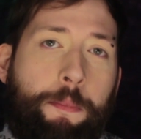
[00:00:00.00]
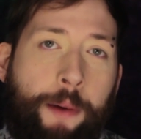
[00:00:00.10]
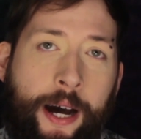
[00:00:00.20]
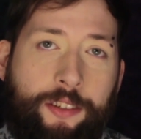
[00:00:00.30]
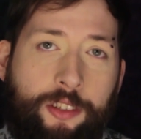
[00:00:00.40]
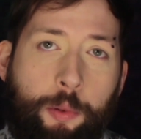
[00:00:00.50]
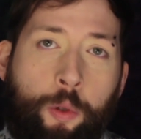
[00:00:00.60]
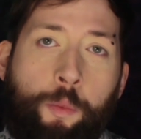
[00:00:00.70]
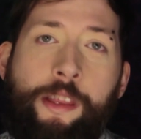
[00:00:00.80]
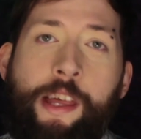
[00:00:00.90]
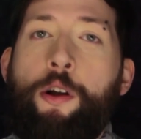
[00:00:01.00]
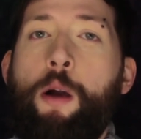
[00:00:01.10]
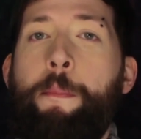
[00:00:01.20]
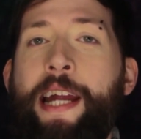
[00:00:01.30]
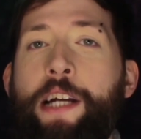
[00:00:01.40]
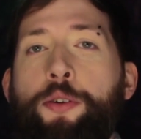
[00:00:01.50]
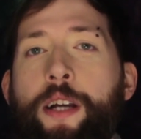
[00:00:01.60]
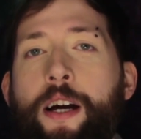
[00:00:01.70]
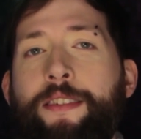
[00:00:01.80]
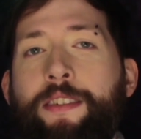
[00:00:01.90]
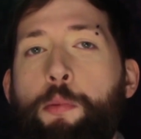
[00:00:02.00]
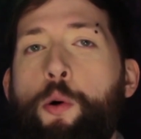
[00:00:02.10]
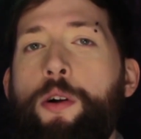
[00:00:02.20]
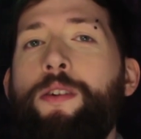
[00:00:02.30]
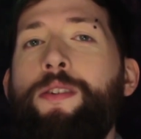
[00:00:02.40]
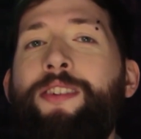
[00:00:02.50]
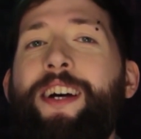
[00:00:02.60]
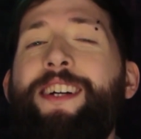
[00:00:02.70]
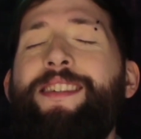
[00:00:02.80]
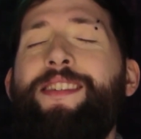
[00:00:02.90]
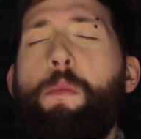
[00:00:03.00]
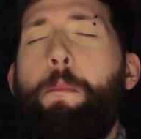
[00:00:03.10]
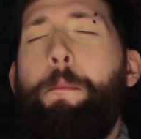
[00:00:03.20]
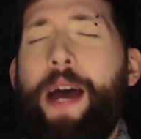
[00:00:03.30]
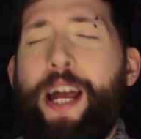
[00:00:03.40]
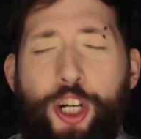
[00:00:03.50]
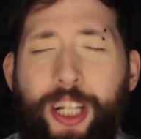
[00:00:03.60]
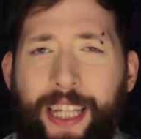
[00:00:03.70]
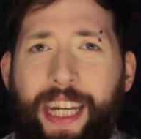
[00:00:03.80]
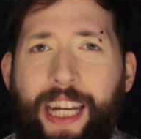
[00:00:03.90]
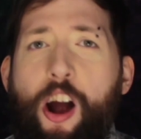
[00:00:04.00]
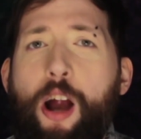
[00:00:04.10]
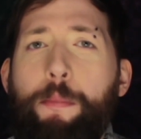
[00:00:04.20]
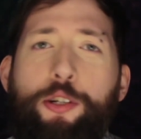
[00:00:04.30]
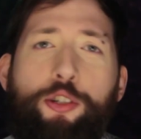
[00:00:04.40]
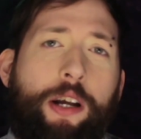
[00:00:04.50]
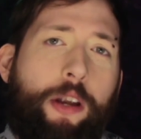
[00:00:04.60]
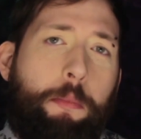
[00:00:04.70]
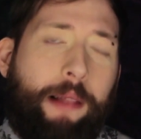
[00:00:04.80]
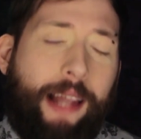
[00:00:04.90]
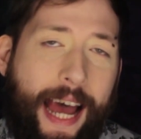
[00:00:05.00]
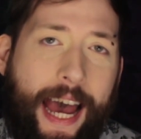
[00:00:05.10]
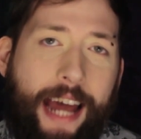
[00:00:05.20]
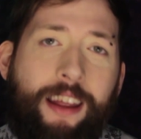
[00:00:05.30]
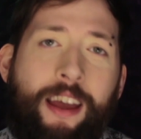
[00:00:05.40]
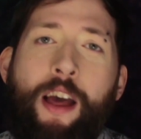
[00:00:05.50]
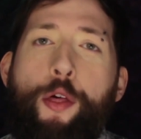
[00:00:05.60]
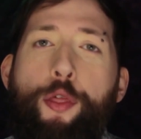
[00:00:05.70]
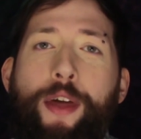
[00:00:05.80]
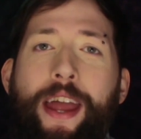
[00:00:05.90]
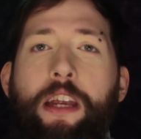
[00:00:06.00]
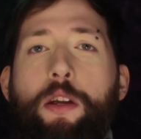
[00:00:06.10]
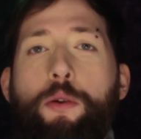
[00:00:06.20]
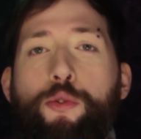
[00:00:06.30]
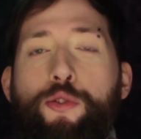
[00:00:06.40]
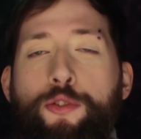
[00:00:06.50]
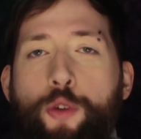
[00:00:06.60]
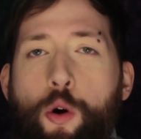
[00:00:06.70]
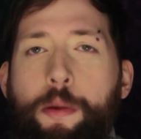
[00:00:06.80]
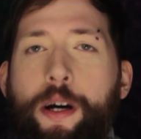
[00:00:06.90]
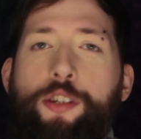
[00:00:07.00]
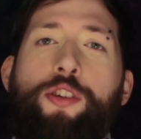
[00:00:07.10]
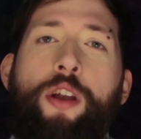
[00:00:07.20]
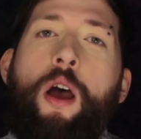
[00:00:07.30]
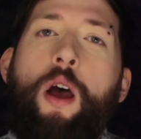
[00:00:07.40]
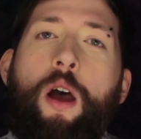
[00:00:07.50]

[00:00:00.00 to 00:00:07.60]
be possible without our Patreon supporters, especially Arbitrary Plaid. Thank you so much.